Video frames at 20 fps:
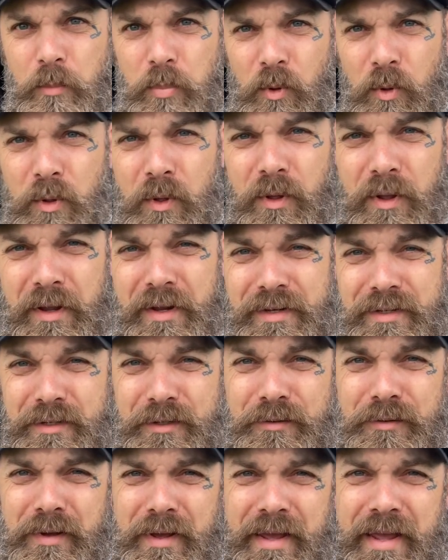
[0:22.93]
Boy,
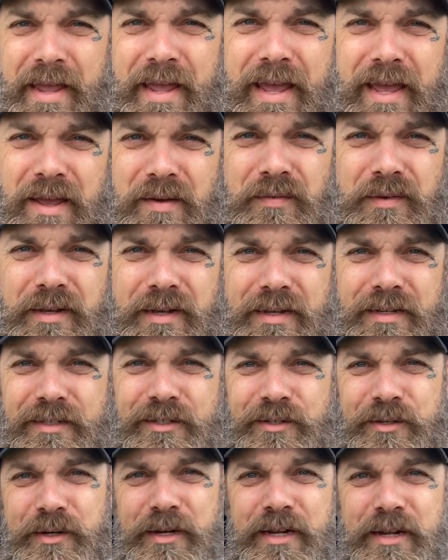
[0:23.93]
do I have a
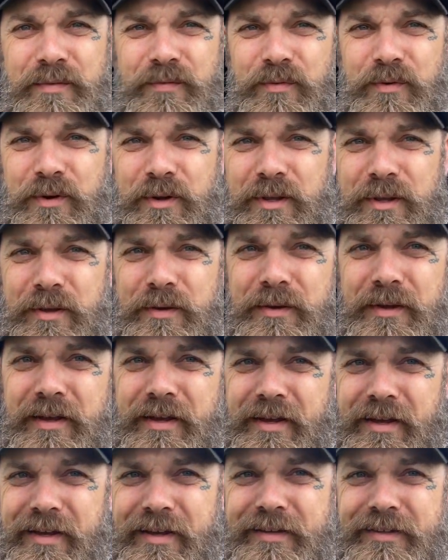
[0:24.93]
treat for you
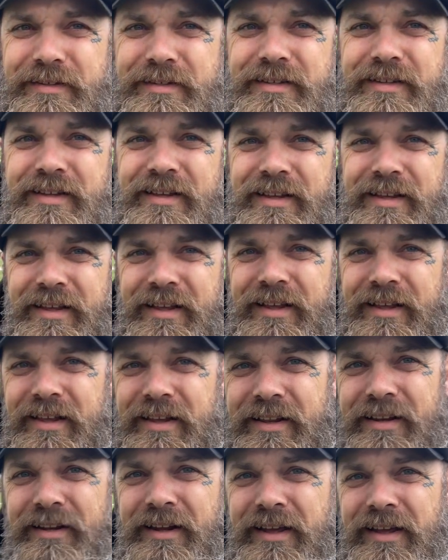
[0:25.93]
guys.
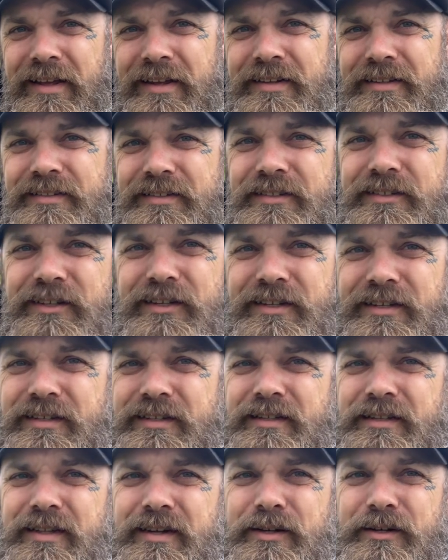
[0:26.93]
Not just
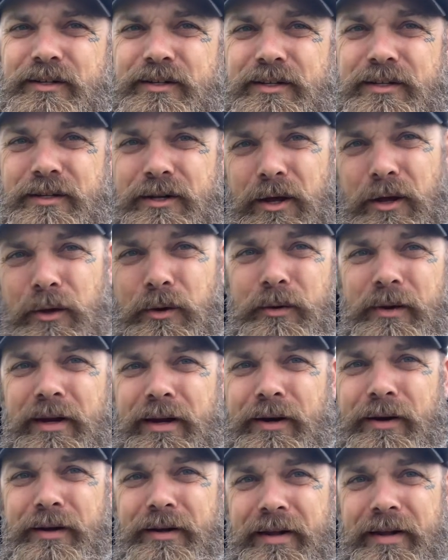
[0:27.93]
there's snow here in